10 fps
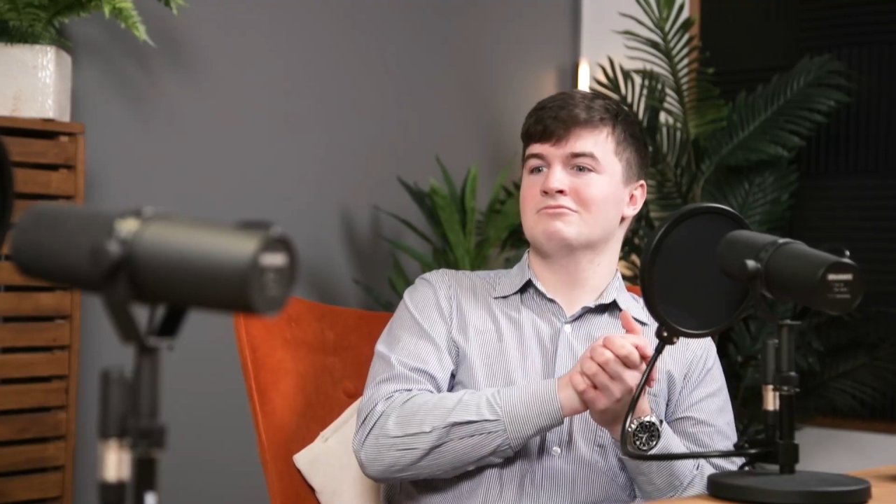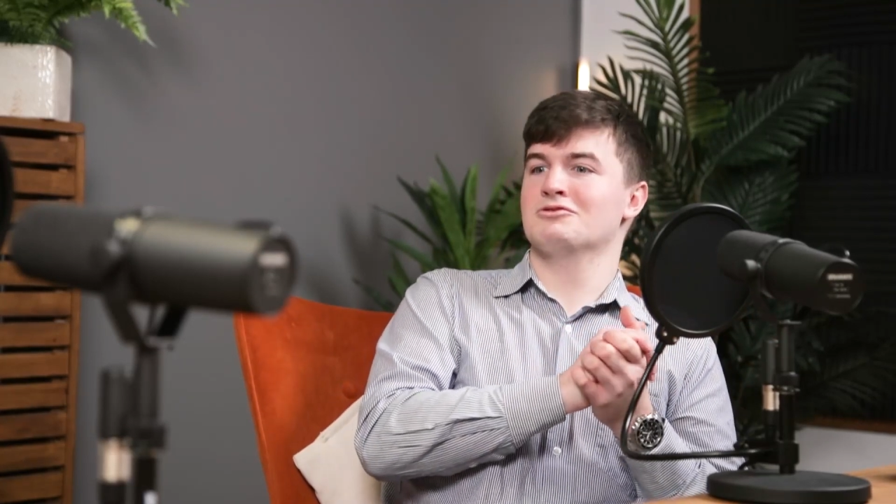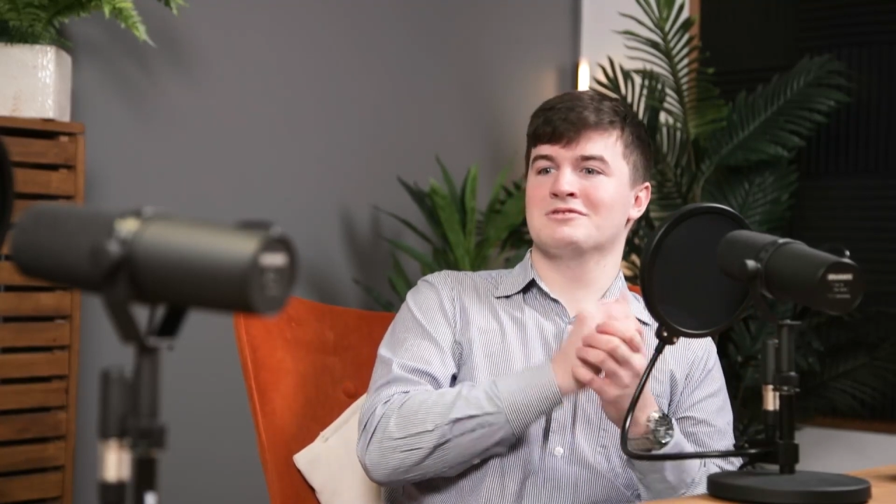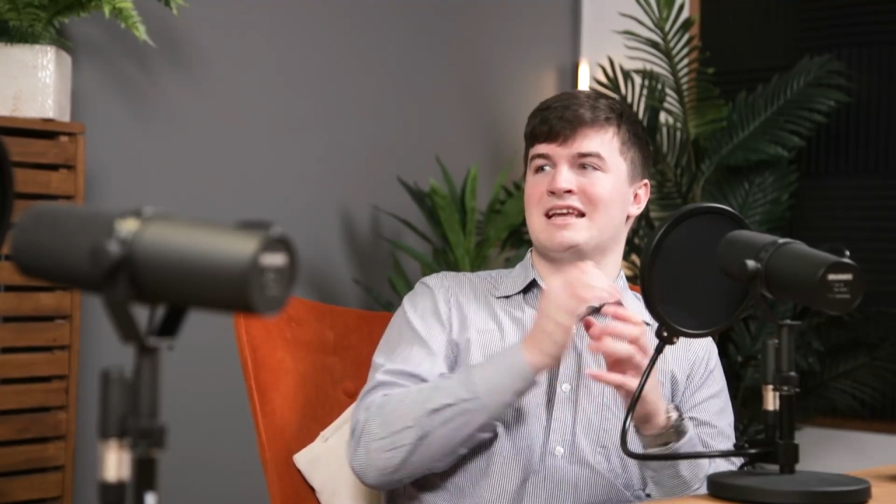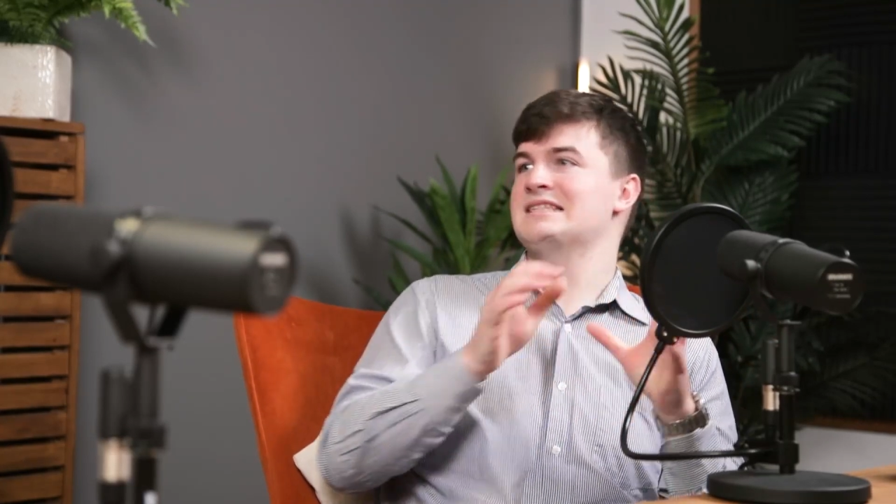
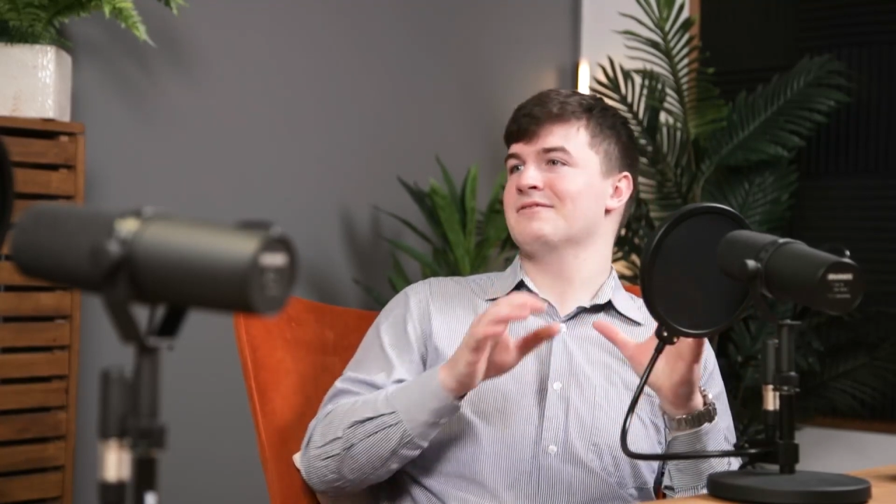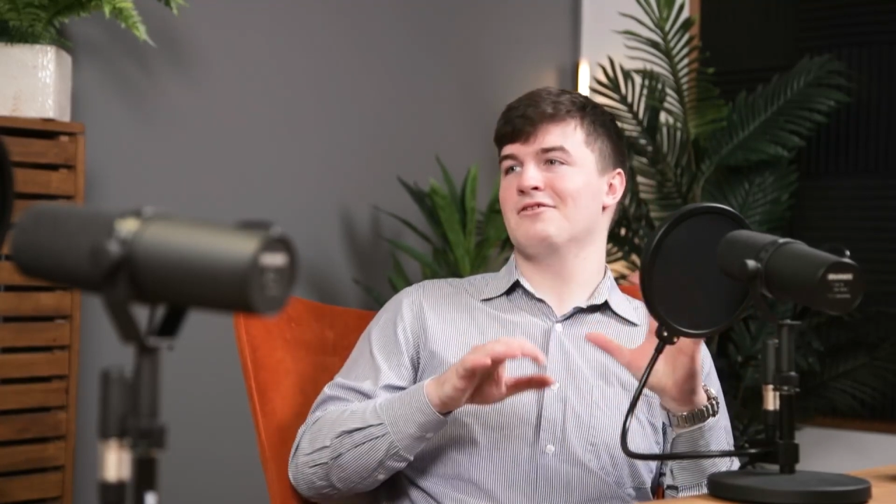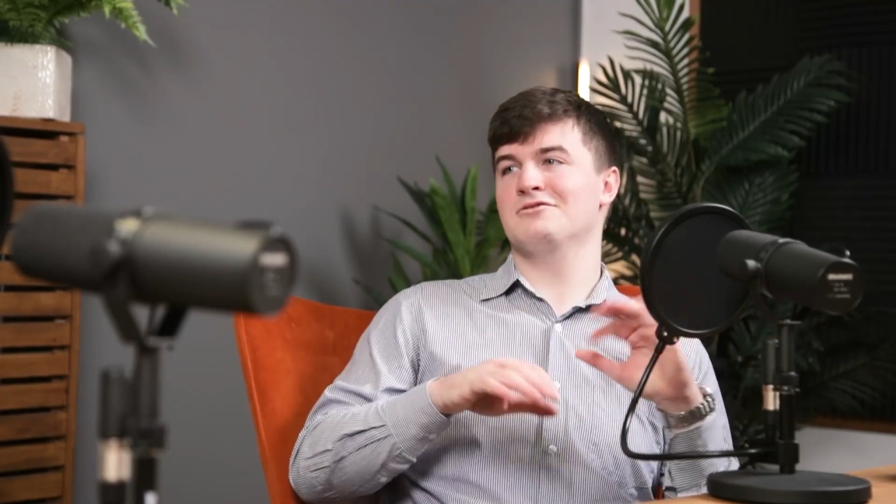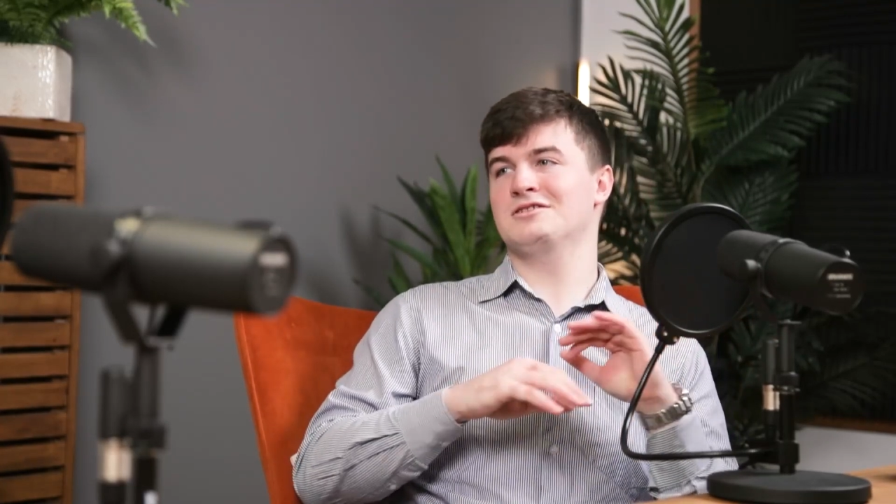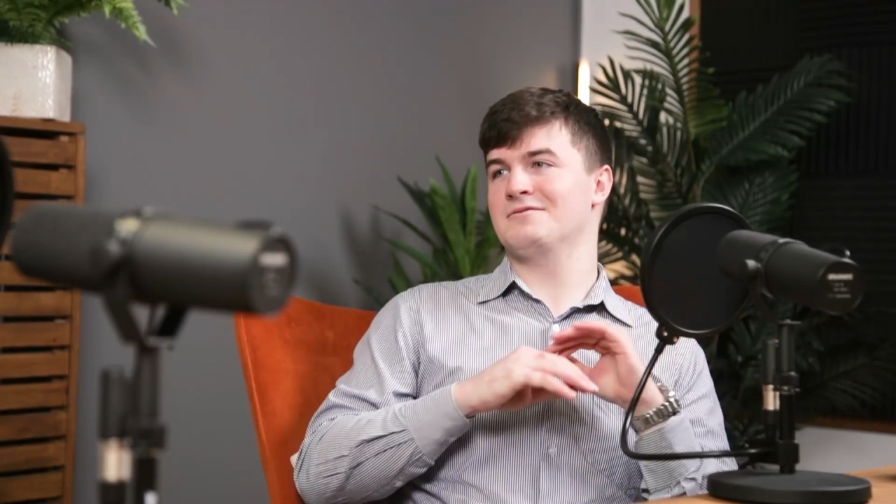sort of data
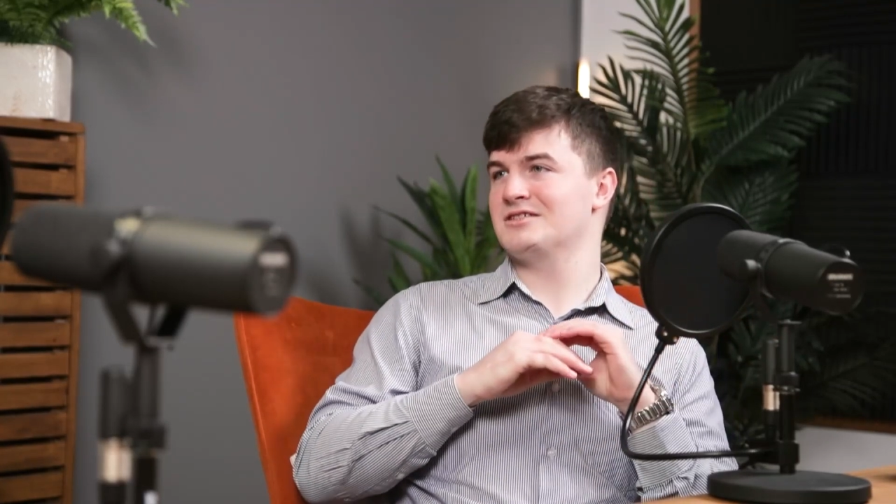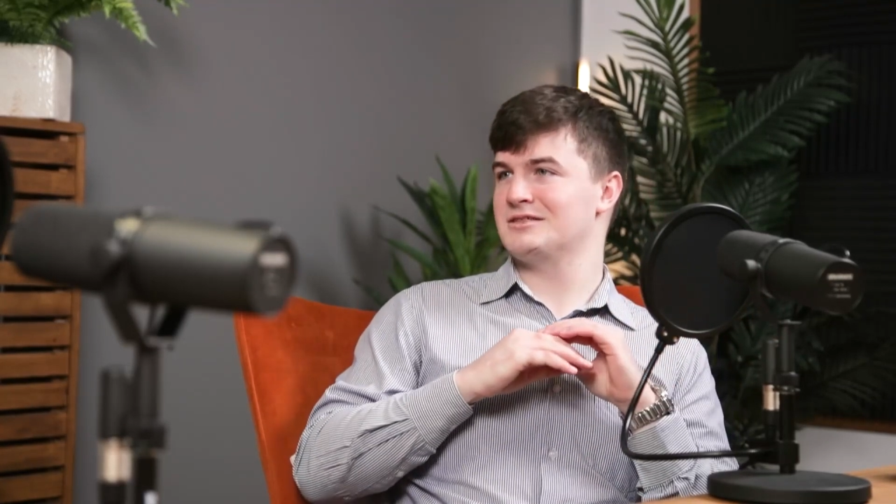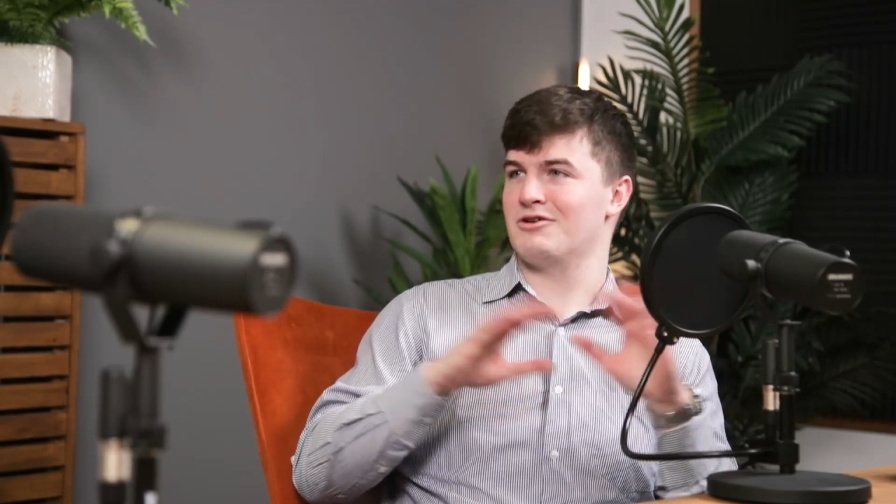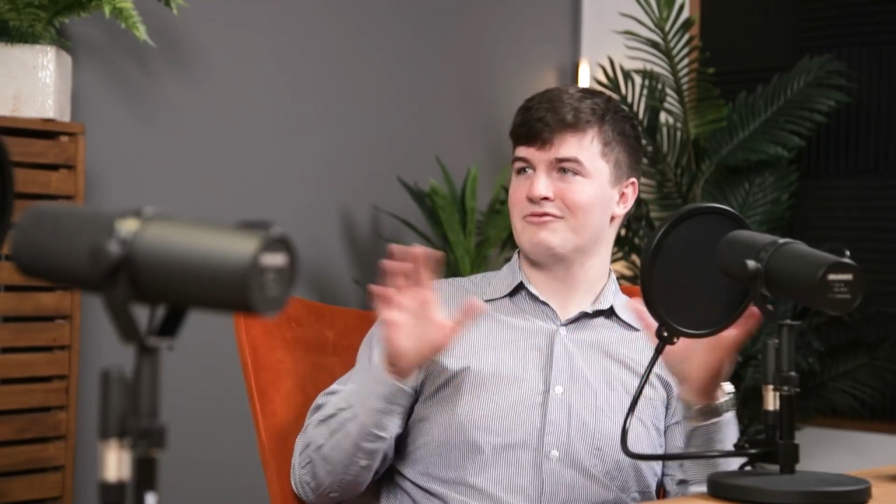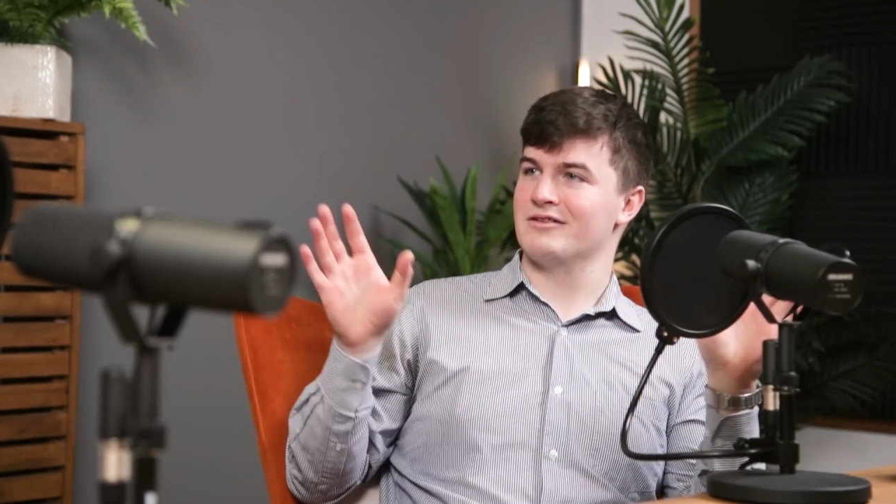flow stuff to
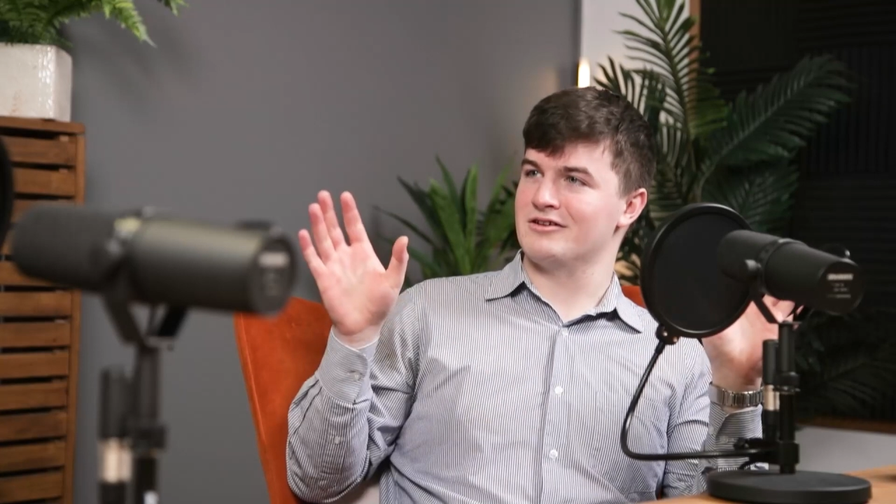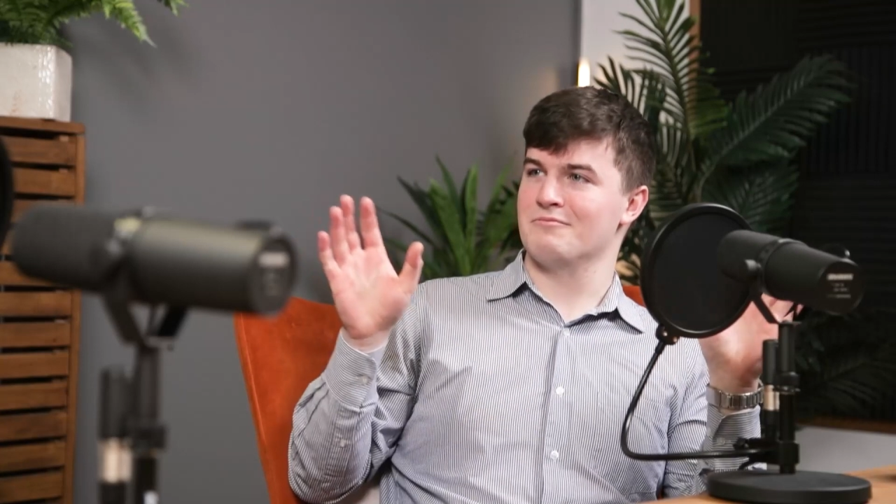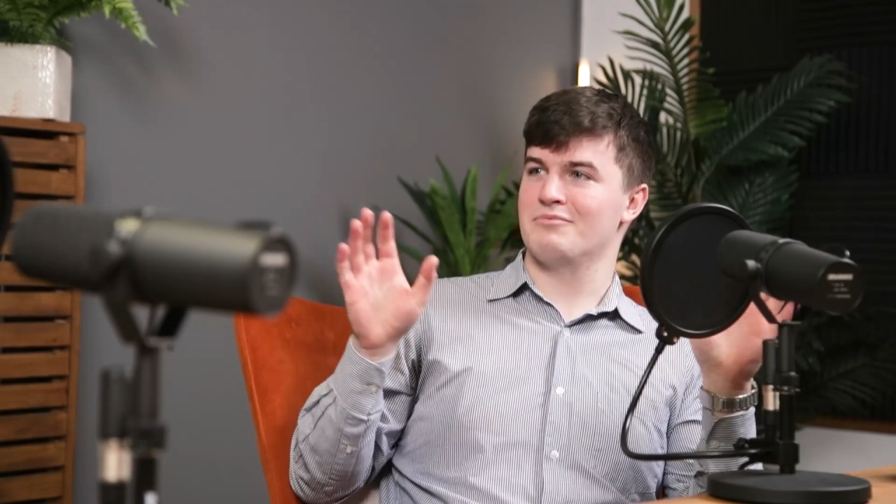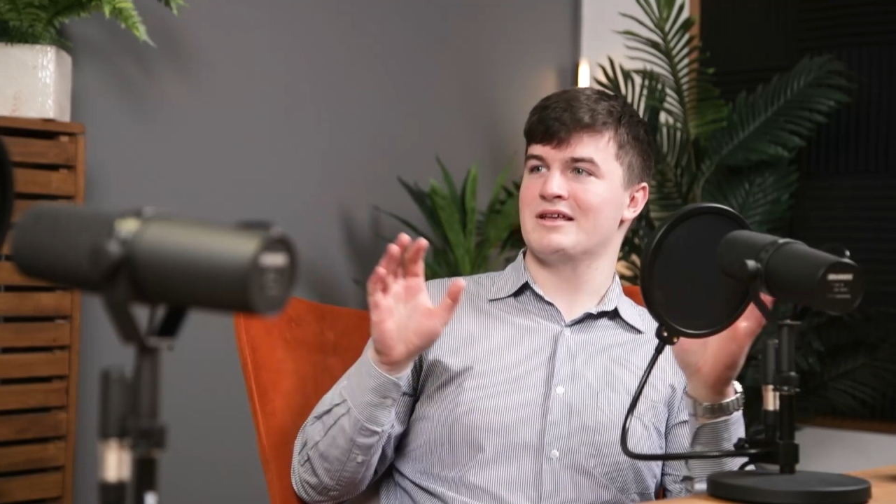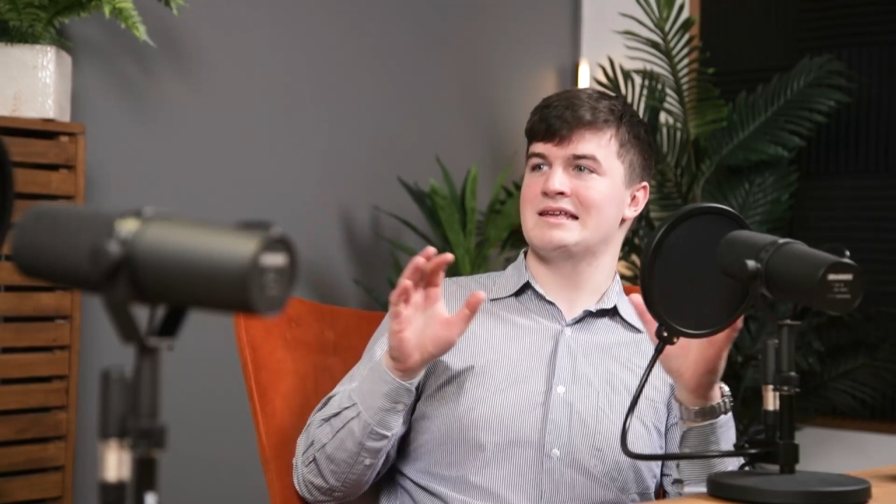spread around the
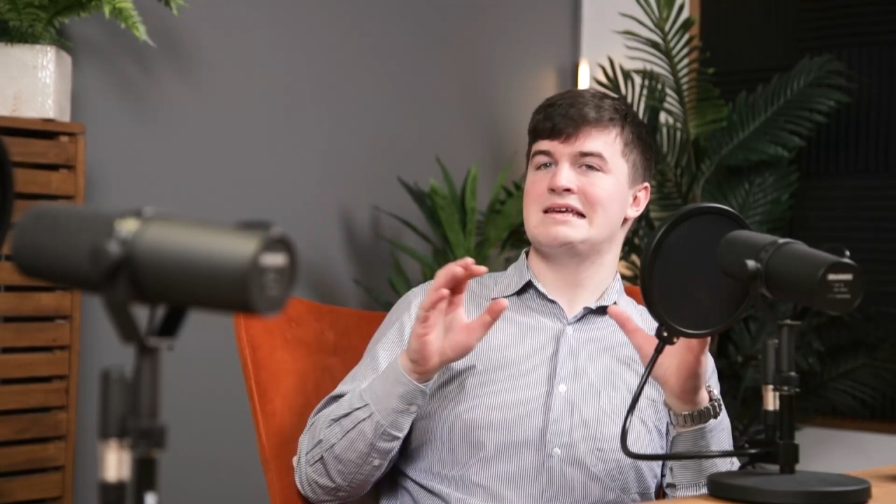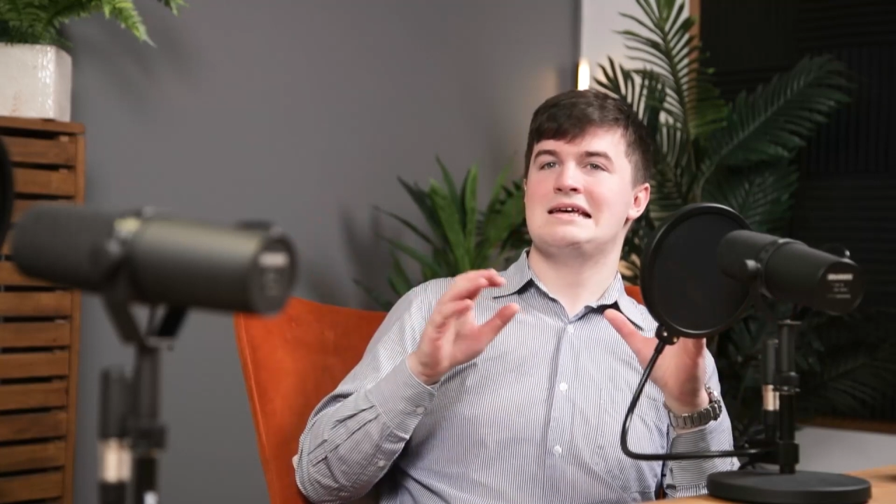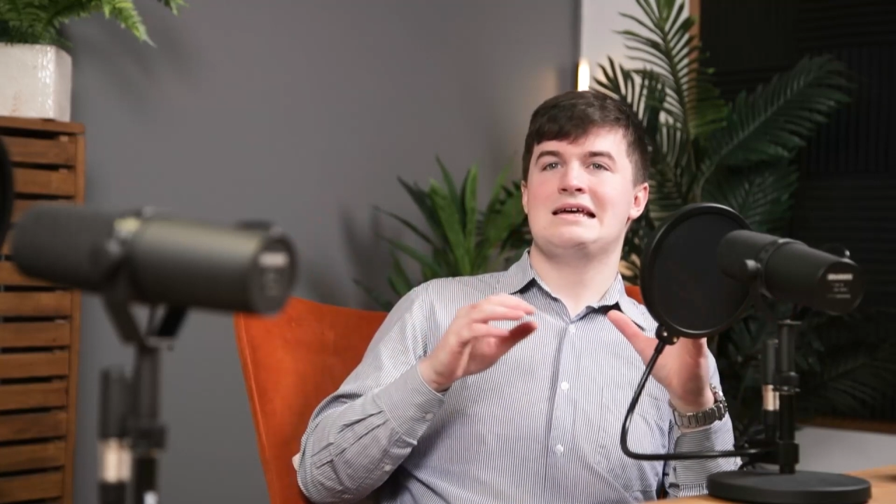company